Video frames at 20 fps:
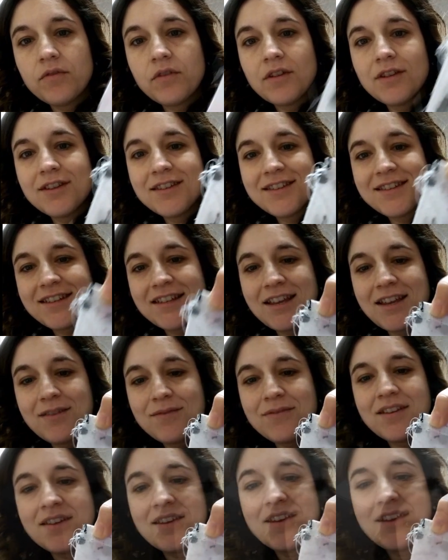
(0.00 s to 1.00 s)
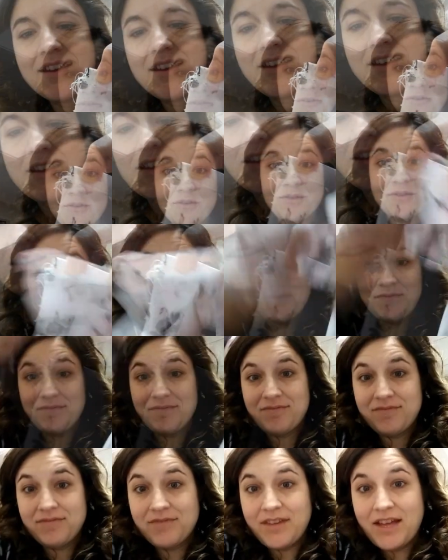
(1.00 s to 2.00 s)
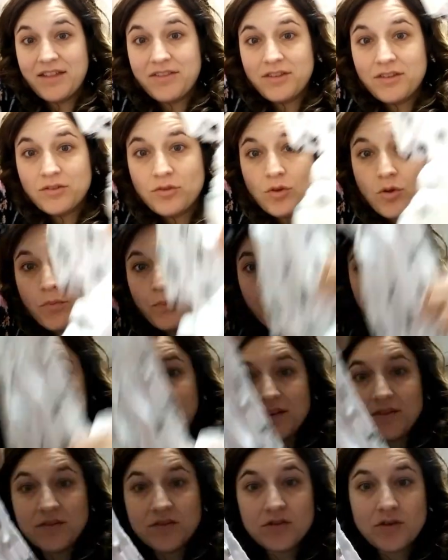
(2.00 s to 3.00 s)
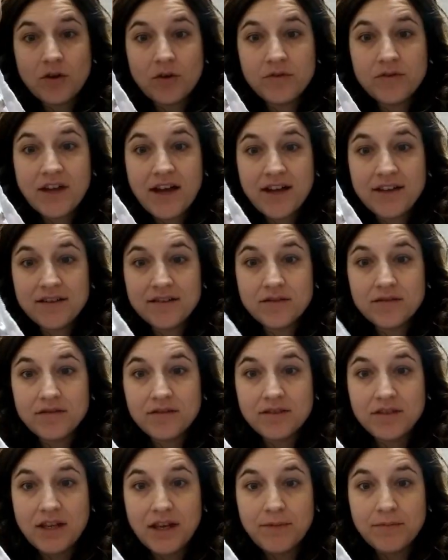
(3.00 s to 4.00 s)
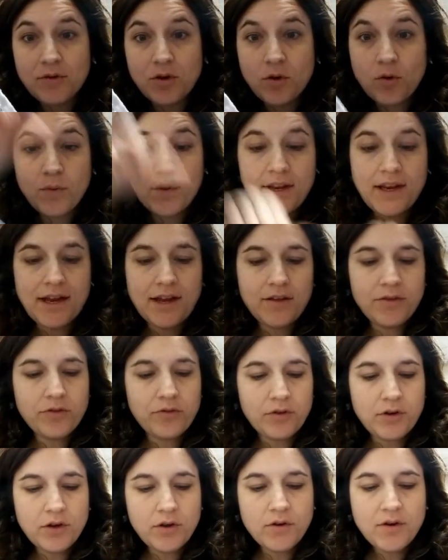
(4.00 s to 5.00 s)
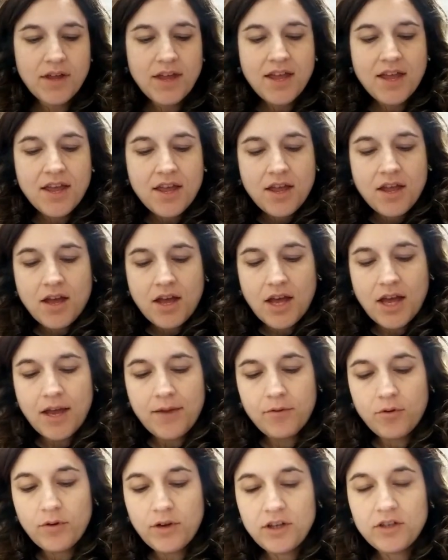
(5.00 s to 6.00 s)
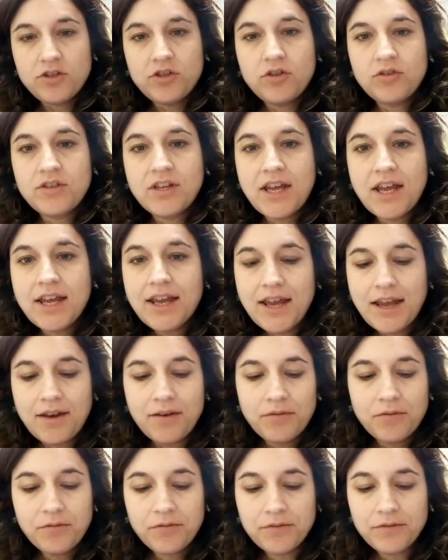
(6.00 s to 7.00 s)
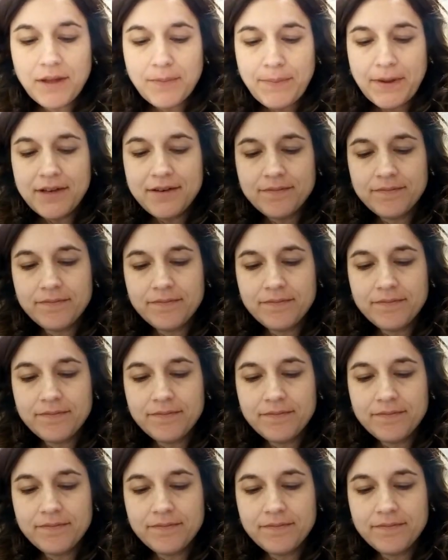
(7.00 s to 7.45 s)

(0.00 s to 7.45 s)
the sleeve. Got this whole piece, sewed that seam the whole way down through. I'm going to take and flip it.